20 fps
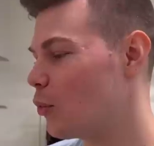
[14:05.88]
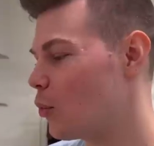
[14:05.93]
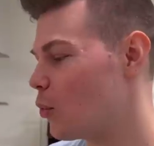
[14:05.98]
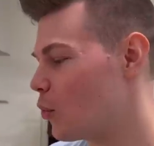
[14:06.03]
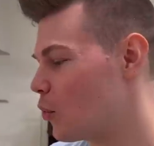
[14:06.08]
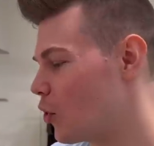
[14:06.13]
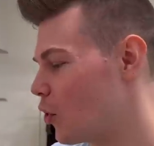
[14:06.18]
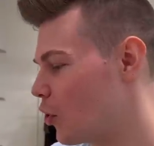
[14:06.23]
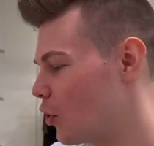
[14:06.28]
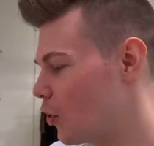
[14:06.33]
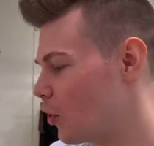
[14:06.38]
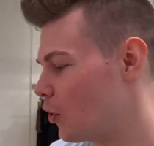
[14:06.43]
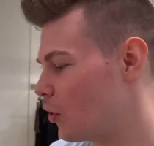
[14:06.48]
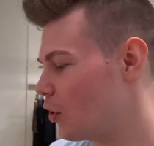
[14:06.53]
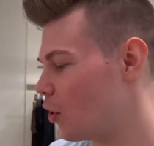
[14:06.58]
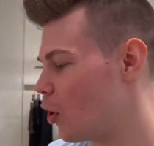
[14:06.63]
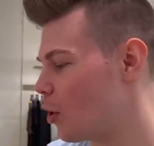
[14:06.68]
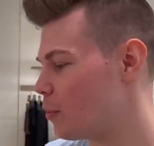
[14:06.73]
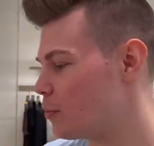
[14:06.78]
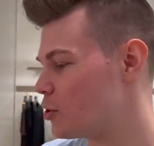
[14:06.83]
all the
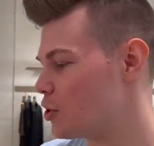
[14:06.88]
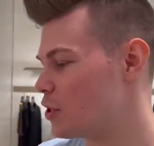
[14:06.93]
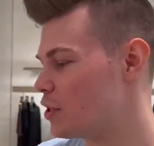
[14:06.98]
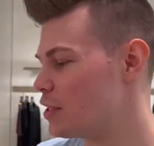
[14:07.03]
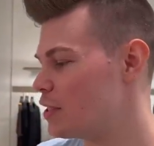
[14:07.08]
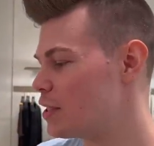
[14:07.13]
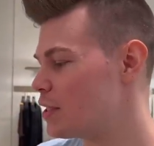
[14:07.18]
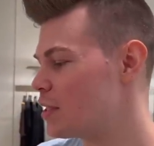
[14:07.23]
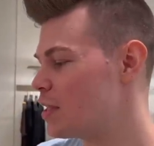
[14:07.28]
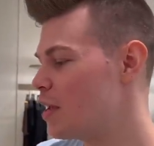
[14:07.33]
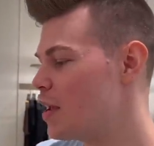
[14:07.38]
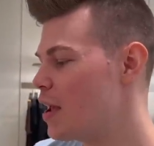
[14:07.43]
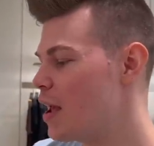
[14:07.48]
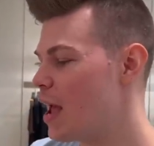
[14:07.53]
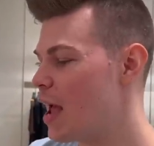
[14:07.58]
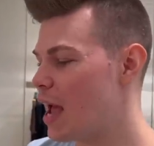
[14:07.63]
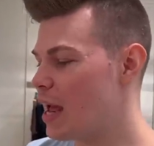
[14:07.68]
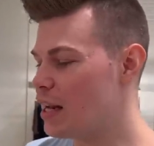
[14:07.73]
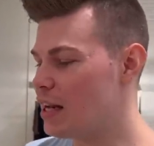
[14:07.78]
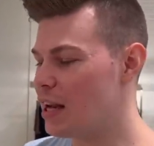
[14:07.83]
options
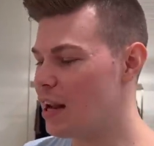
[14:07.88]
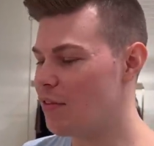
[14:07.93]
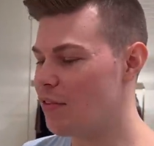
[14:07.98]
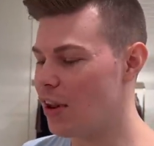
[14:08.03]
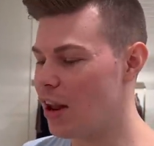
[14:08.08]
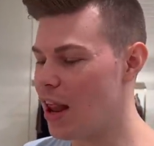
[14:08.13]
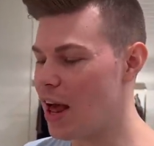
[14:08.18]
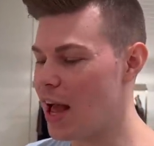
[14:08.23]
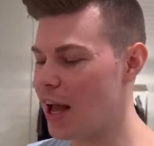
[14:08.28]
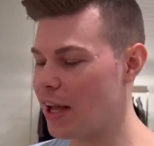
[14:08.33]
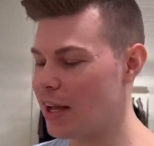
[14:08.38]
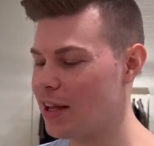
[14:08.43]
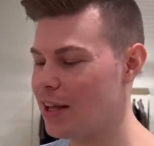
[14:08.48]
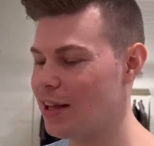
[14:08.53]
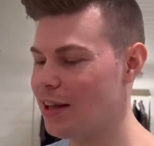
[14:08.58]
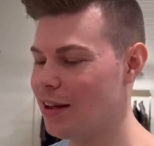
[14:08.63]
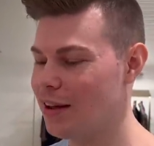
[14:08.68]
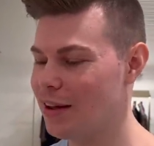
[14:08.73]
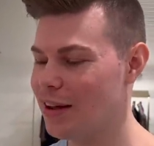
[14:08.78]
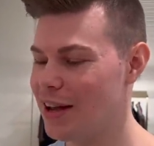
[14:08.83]
and never like
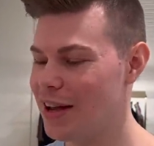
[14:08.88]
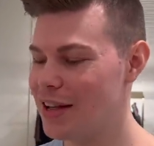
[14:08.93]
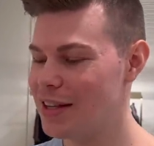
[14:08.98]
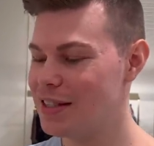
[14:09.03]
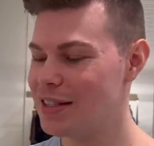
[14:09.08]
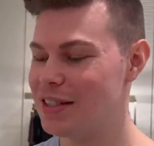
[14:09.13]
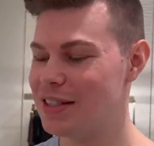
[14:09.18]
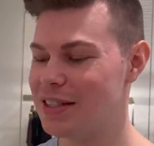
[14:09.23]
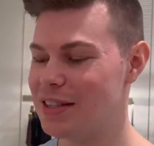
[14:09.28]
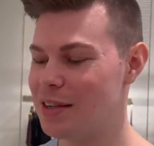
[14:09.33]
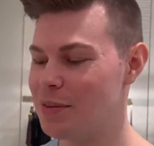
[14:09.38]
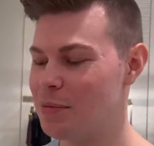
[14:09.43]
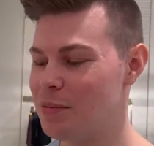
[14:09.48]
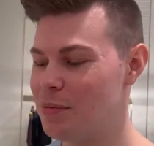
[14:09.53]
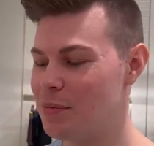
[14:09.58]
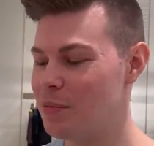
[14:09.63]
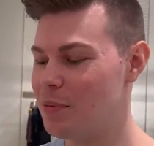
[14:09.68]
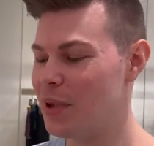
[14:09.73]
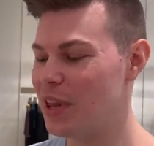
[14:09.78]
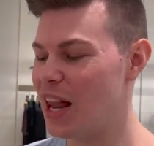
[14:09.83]

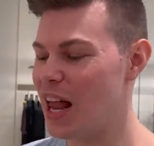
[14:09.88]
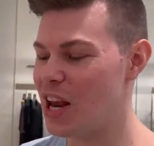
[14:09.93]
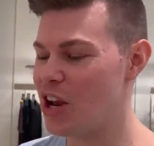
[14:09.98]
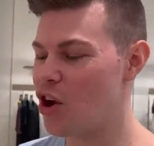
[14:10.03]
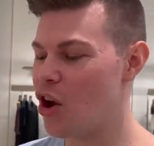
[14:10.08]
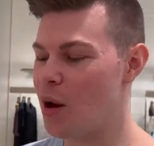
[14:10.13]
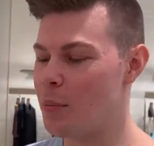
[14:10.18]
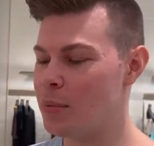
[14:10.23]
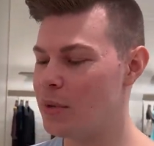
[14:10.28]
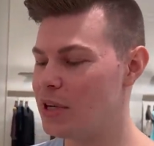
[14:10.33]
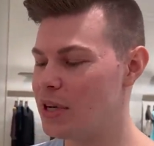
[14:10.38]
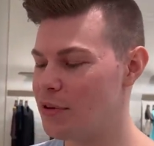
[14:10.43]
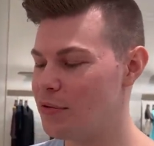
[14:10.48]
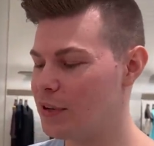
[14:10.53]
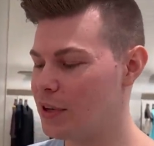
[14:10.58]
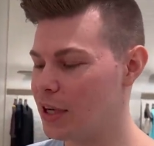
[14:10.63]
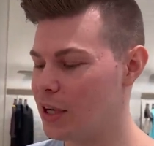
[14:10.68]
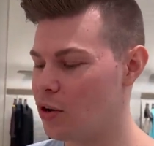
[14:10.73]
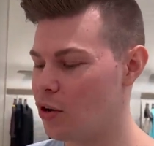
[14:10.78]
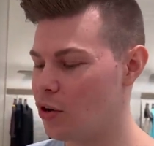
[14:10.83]
be like, no, I'm
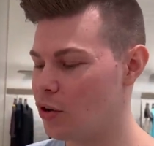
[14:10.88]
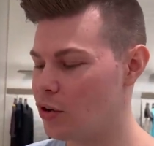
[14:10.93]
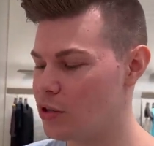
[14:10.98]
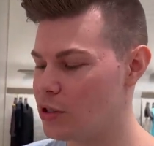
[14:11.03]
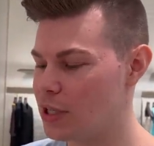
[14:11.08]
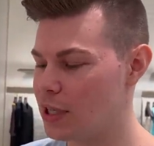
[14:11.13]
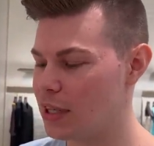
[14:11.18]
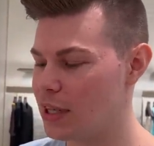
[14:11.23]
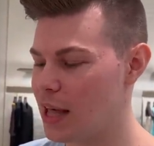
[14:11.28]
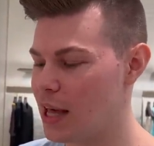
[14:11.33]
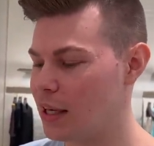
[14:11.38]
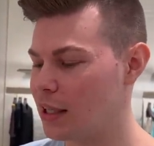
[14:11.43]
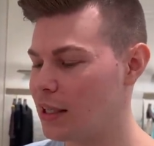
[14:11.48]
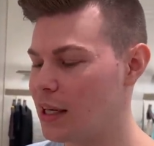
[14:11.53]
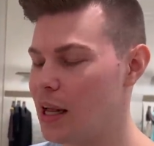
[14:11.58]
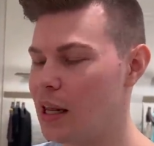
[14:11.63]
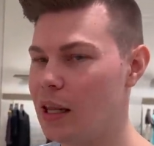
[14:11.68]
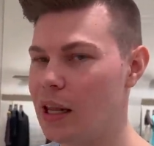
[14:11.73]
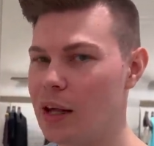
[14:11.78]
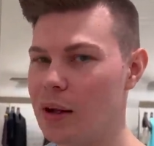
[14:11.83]
definitely not using that
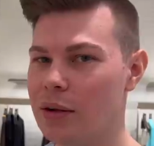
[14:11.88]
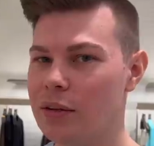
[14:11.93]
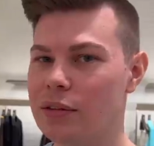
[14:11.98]
color.